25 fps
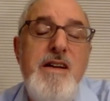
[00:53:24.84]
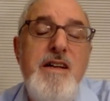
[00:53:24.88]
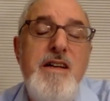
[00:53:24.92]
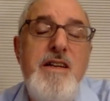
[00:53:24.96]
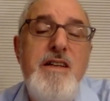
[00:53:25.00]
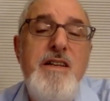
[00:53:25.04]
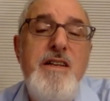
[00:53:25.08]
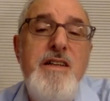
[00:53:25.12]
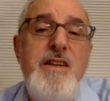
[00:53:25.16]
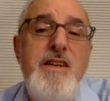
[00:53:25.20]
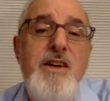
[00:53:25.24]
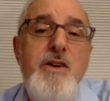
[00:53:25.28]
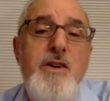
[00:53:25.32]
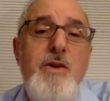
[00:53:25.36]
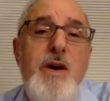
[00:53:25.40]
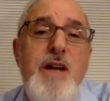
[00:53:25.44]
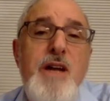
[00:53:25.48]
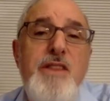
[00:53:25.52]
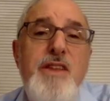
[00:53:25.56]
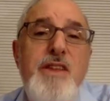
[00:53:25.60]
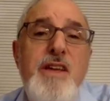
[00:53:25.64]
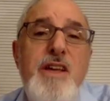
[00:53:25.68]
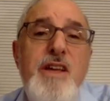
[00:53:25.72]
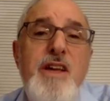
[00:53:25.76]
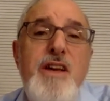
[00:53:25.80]
You know what?
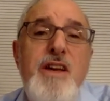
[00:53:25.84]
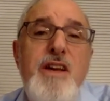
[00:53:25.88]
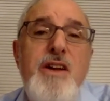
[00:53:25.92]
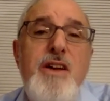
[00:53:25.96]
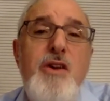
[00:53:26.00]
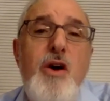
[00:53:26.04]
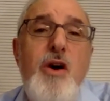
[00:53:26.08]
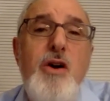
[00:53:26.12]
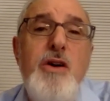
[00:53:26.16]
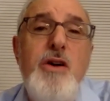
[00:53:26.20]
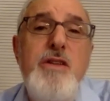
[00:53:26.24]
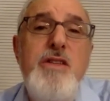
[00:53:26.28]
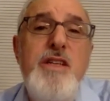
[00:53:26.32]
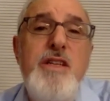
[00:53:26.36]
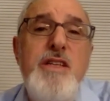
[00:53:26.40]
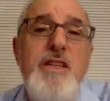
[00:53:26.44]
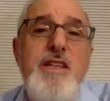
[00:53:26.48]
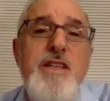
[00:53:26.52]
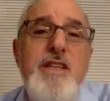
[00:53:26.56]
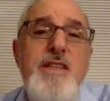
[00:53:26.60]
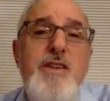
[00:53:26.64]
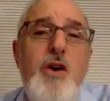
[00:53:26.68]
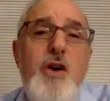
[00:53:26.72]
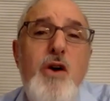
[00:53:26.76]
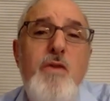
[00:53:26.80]
Co- the
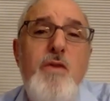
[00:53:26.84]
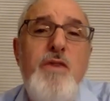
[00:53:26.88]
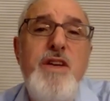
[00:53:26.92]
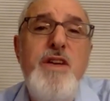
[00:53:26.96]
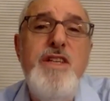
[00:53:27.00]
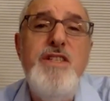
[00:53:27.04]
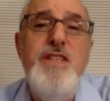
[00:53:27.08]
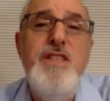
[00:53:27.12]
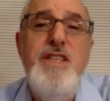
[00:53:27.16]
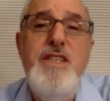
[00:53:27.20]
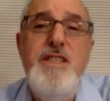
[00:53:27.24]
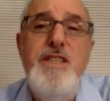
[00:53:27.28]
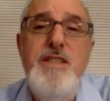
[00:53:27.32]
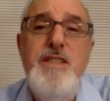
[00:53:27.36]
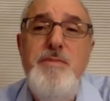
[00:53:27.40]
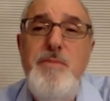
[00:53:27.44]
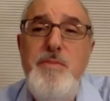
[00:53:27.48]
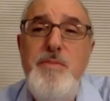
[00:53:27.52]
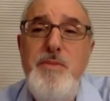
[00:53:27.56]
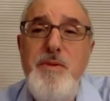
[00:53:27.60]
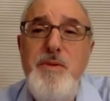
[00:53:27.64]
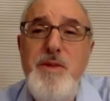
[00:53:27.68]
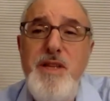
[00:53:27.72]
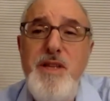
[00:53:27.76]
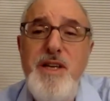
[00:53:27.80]
COVID has
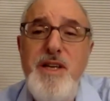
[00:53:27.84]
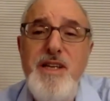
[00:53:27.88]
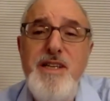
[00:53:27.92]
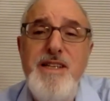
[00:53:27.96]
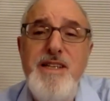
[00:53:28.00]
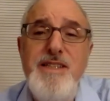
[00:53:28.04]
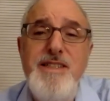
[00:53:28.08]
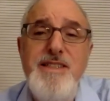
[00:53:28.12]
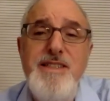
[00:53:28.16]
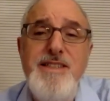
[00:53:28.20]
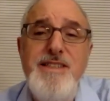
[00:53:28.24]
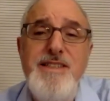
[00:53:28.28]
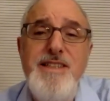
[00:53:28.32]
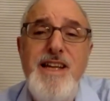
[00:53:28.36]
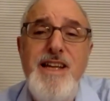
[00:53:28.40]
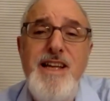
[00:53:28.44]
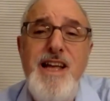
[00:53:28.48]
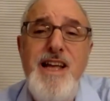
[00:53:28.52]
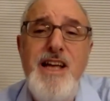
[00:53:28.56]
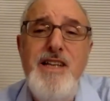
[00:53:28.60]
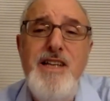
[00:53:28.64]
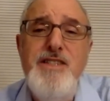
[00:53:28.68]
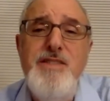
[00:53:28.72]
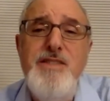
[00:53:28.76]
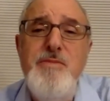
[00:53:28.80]
the,
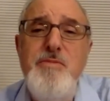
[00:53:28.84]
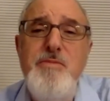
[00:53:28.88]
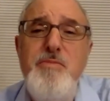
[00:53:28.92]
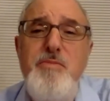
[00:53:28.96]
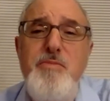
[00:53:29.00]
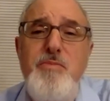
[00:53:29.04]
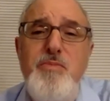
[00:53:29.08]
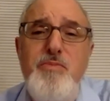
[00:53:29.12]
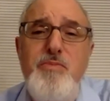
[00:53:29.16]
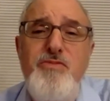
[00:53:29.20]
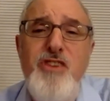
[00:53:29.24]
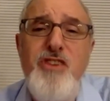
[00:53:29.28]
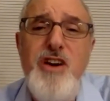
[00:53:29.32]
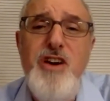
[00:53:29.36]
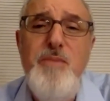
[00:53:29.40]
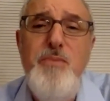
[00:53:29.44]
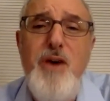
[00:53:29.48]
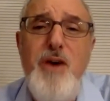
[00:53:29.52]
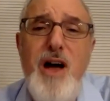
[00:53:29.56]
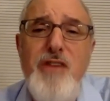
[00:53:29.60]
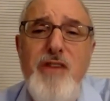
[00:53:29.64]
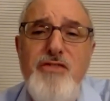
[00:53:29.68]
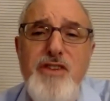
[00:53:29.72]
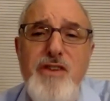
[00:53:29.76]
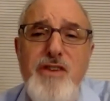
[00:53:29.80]
had some very
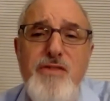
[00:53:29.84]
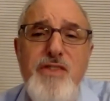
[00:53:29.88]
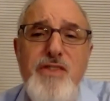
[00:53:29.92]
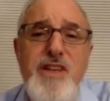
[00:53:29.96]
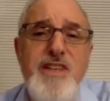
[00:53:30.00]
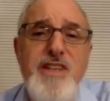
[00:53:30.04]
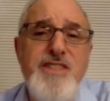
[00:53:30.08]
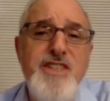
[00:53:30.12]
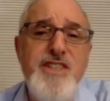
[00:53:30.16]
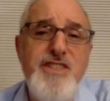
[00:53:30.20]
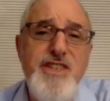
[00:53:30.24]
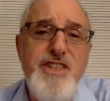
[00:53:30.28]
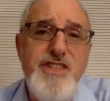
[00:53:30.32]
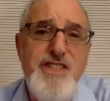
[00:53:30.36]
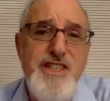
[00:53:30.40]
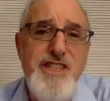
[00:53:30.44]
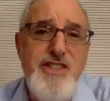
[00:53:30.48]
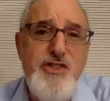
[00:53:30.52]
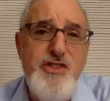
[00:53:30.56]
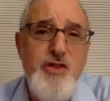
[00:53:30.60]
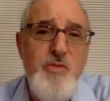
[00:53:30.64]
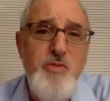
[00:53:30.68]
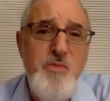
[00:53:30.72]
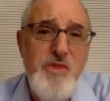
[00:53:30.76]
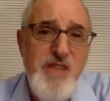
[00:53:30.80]
positive things, such as these
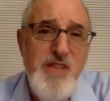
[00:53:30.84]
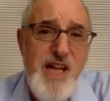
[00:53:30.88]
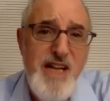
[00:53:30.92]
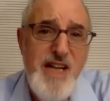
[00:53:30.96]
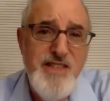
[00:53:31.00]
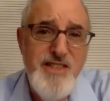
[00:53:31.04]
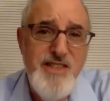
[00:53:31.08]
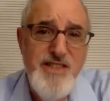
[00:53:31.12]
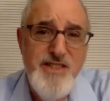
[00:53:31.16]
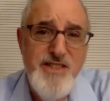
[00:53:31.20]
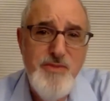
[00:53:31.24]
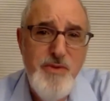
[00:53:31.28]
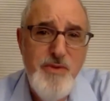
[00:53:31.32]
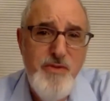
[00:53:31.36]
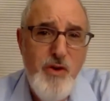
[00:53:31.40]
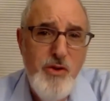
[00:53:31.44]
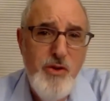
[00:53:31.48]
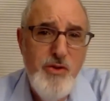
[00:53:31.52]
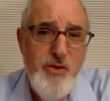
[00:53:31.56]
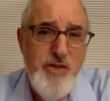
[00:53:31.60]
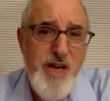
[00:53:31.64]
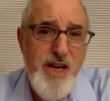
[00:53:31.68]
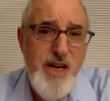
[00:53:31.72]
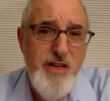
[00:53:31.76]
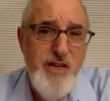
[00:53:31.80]
Zoom classes. We've all
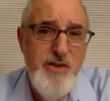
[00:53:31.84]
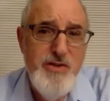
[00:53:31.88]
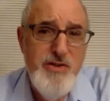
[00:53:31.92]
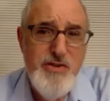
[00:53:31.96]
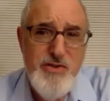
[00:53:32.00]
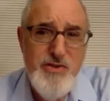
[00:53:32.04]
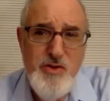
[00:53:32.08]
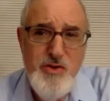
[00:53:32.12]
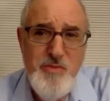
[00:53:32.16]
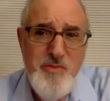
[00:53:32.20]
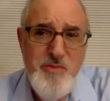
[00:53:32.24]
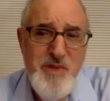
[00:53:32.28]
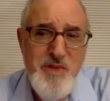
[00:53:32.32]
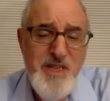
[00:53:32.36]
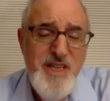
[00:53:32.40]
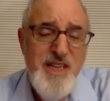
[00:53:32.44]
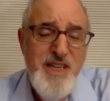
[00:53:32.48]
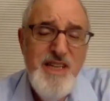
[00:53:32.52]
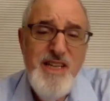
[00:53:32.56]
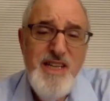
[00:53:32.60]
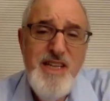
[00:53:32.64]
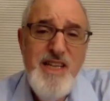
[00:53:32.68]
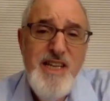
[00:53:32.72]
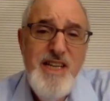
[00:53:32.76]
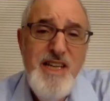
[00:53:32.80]
learned how to use Zoom.
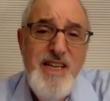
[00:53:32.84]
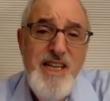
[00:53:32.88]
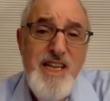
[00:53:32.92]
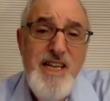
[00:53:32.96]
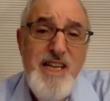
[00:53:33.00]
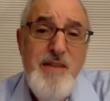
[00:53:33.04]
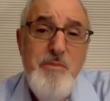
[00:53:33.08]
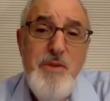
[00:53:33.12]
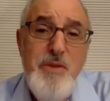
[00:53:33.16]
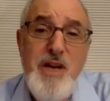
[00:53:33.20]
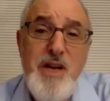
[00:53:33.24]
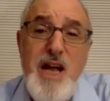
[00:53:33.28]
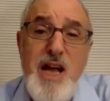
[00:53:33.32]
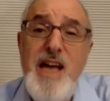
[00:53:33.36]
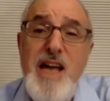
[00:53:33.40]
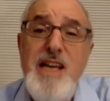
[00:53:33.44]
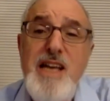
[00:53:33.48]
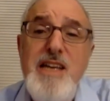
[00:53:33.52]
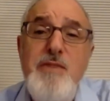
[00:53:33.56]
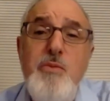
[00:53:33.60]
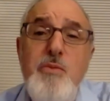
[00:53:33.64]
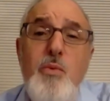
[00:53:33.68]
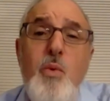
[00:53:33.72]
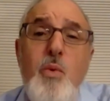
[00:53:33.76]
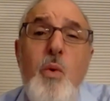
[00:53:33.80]
But I
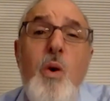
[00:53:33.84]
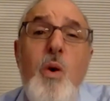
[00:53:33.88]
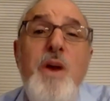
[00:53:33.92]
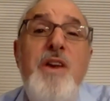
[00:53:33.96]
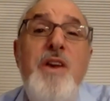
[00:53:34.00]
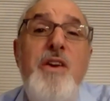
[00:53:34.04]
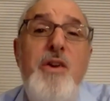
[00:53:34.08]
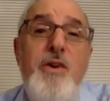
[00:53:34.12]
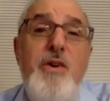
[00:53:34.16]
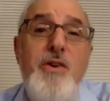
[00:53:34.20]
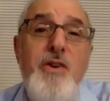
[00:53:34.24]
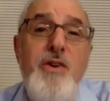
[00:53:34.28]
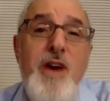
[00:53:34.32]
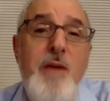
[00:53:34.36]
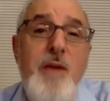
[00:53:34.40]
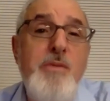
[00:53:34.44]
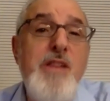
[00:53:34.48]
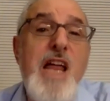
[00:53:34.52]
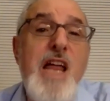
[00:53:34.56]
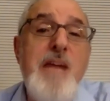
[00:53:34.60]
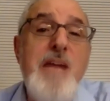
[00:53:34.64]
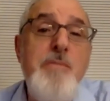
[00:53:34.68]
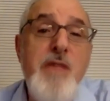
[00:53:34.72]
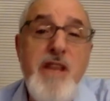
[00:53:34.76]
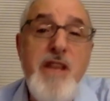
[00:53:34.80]
wonder, I'm
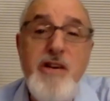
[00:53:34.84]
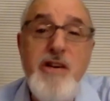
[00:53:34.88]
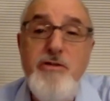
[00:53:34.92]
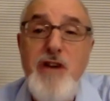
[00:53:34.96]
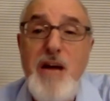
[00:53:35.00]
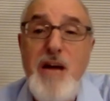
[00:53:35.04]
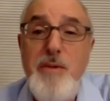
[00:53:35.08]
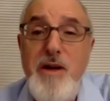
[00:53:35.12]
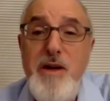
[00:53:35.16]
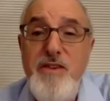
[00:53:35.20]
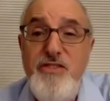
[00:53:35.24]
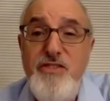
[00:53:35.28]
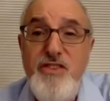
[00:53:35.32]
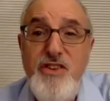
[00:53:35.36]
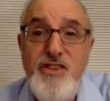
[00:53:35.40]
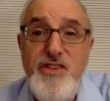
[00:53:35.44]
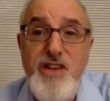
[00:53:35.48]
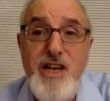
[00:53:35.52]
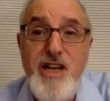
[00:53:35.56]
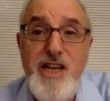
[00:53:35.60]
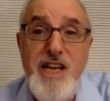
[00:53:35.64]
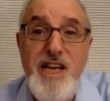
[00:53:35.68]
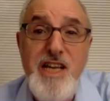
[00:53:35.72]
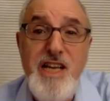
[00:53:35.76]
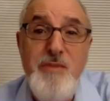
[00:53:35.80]
glad I'm not a rabbi of
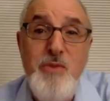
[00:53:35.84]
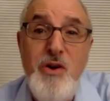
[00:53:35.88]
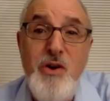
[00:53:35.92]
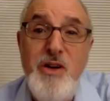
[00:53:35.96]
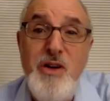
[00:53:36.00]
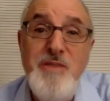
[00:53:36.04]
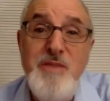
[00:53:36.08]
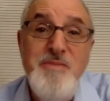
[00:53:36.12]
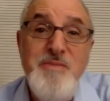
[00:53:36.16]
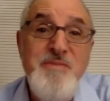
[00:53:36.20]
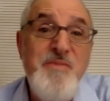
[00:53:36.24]
synagogue anymore.